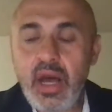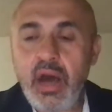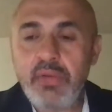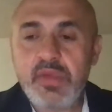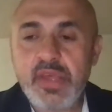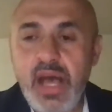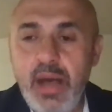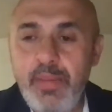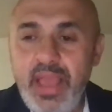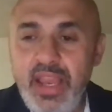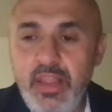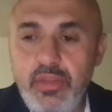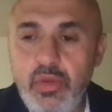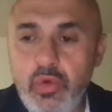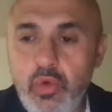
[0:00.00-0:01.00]
of Psalm
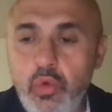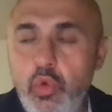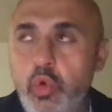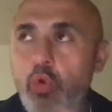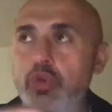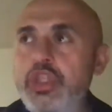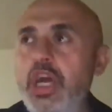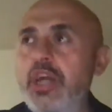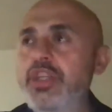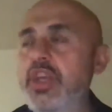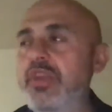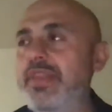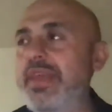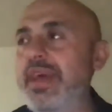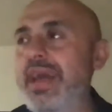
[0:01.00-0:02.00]
82 who
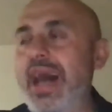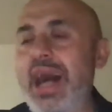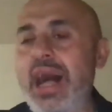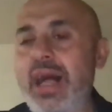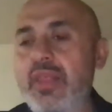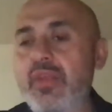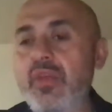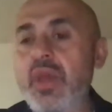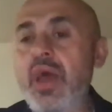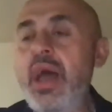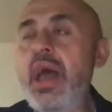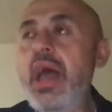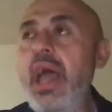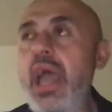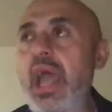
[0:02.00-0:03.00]
judges the gods?
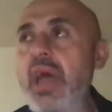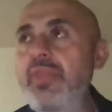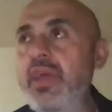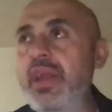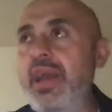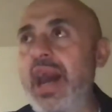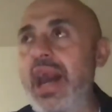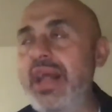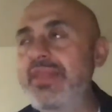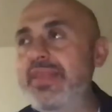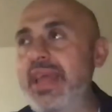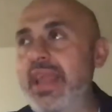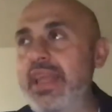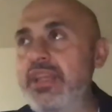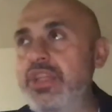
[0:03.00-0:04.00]
And the gods
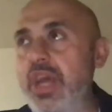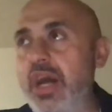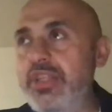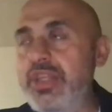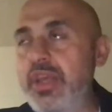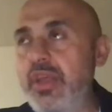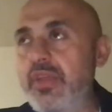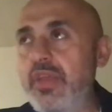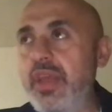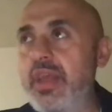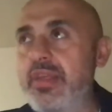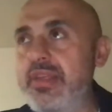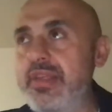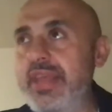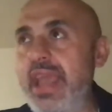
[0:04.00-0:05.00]
that he judges
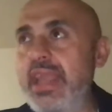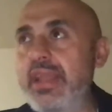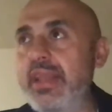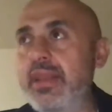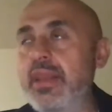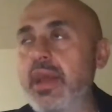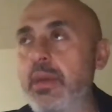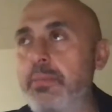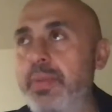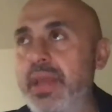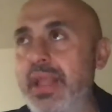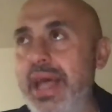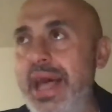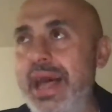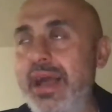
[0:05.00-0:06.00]
is Satan,
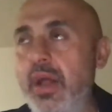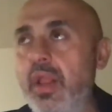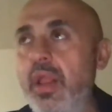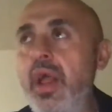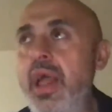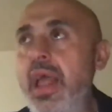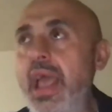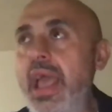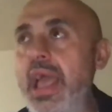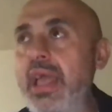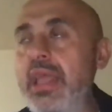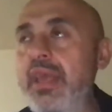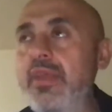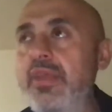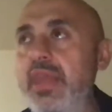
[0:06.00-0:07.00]
Belial,
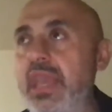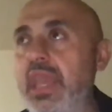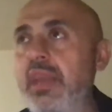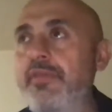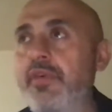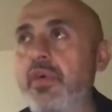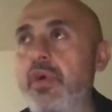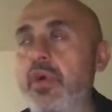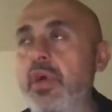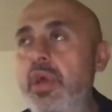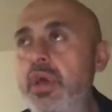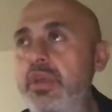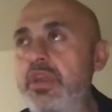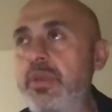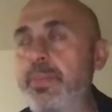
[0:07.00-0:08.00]
and his
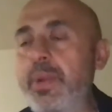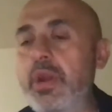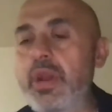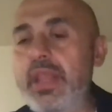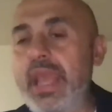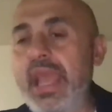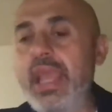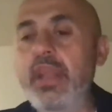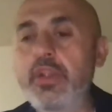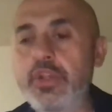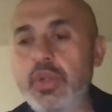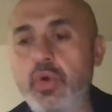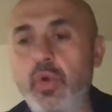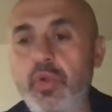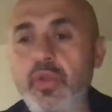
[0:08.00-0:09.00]
evil spirit
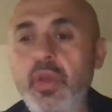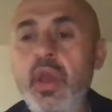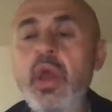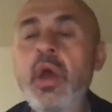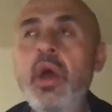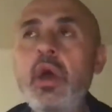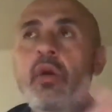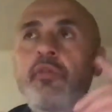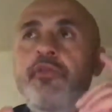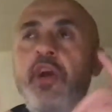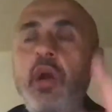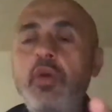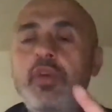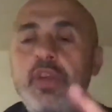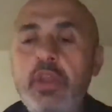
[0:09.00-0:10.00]
angels.
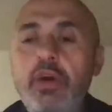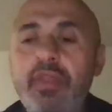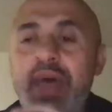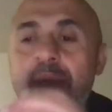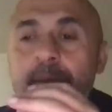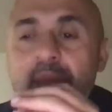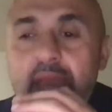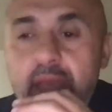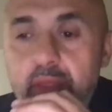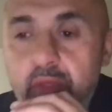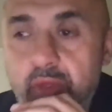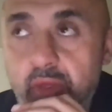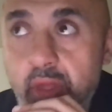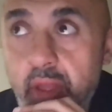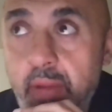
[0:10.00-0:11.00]
Folks, you know what that
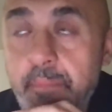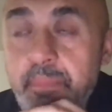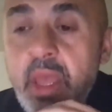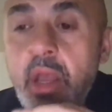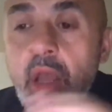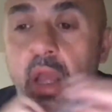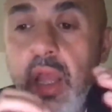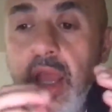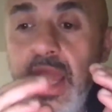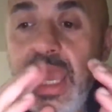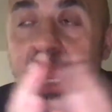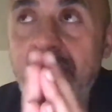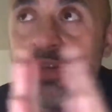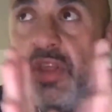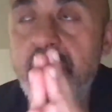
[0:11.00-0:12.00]
means?
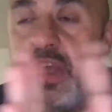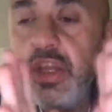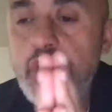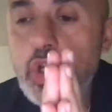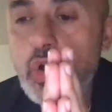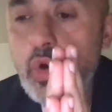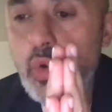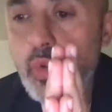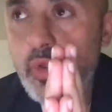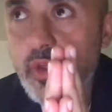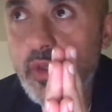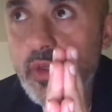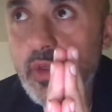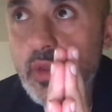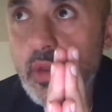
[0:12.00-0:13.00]
Even the
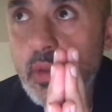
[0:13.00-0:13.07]
Jews